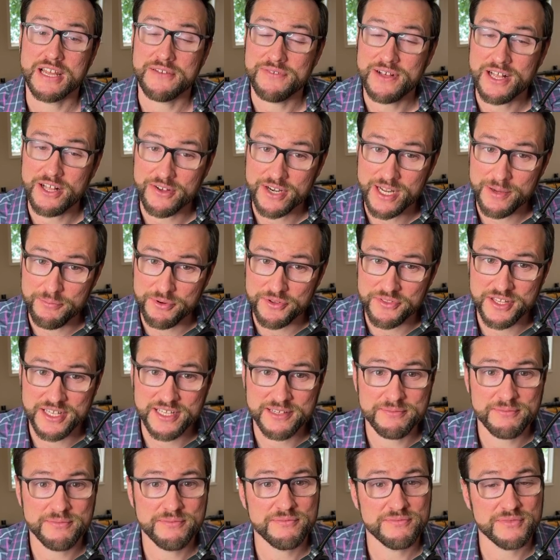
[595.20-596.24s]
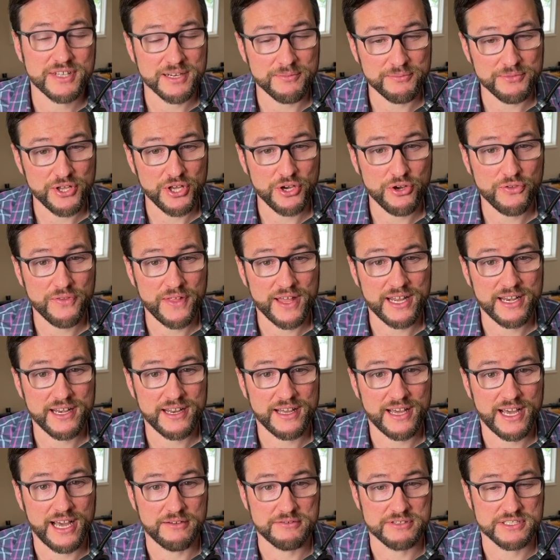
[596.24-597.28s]
followed up with him, let him know that
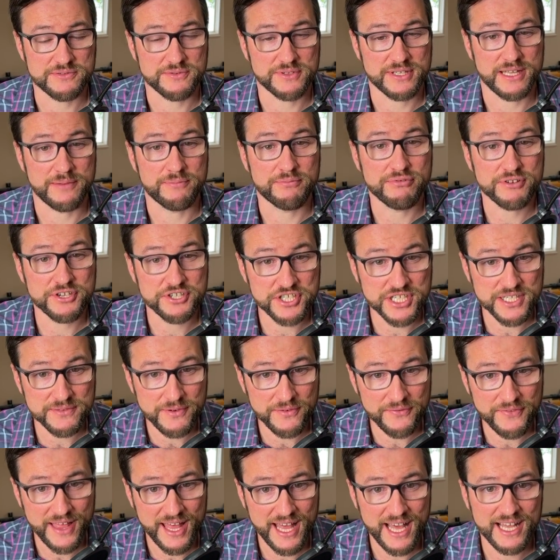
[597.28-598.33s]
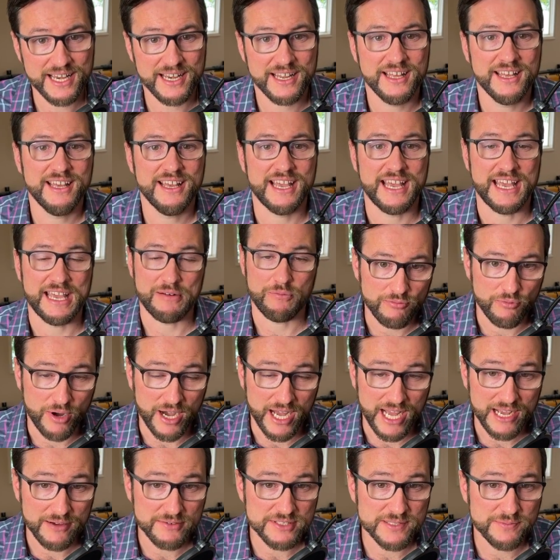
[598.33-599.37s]
I was really appreciative of that and
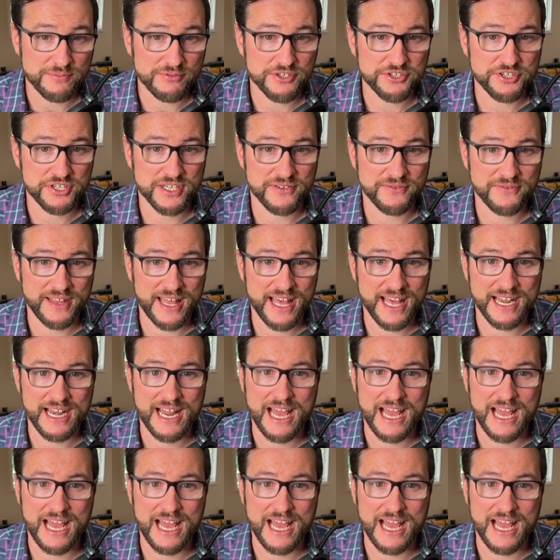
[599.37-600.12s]
why I was appreciative of that,